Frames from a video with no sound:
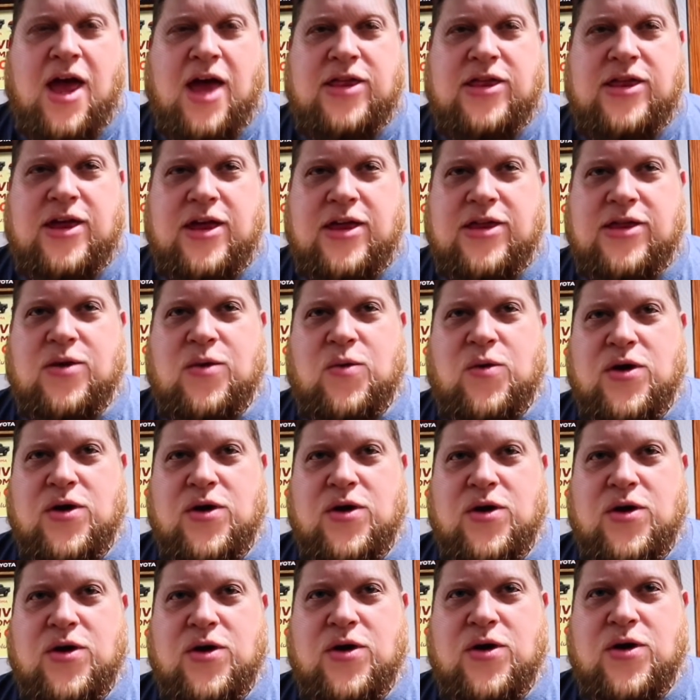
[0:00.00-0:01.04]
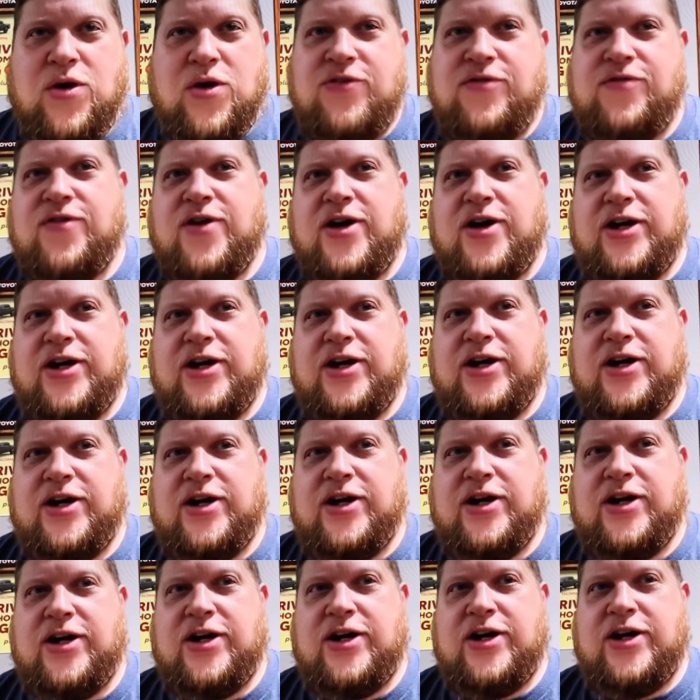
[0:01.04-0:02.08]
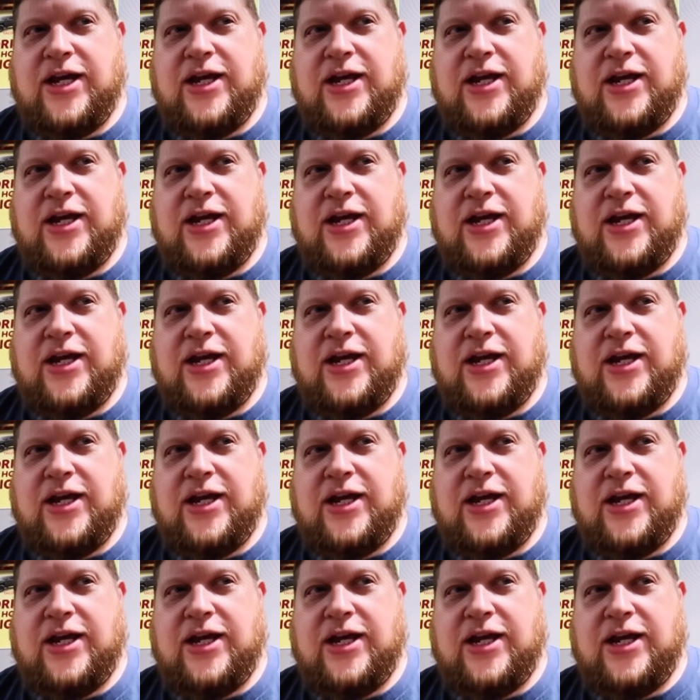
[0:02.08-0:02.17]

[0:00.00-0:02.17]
The, the one thing I do find interesting,